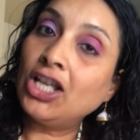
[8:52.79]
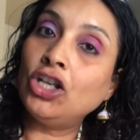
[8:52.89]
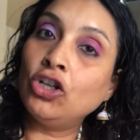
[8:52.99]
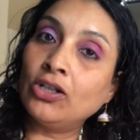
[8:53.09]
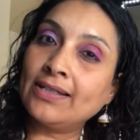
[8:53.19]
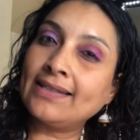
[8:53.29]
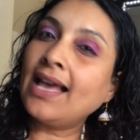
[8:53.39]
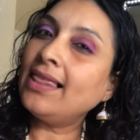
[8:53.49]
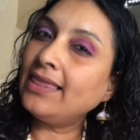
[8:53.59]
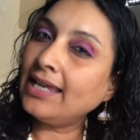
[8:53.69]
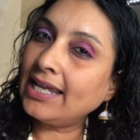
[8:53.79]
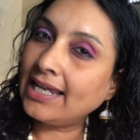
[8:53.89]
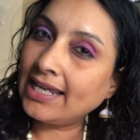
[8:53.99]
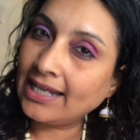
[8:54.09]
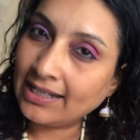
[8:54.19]
looks a
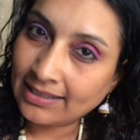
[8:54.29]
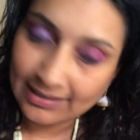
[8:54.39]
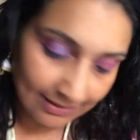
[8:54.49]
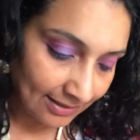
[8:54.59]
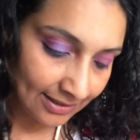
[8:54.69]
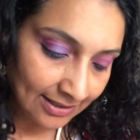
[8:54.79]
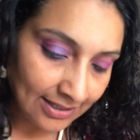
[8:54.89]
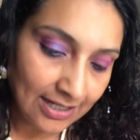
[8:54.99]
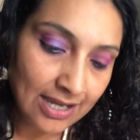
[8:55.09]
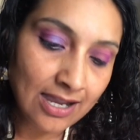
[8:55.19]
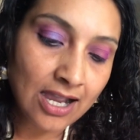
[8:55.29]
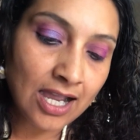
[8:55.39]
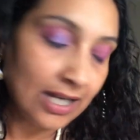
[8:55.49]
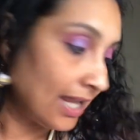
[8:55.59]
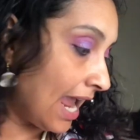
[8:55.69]
little
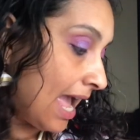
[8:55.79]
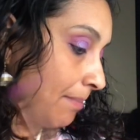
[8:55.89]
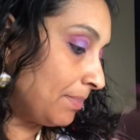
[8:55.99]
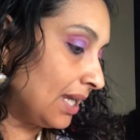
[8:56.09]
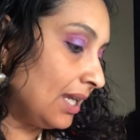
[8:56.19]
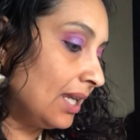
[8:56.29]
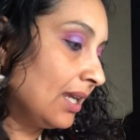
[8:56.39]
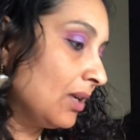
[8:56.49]
unhappy.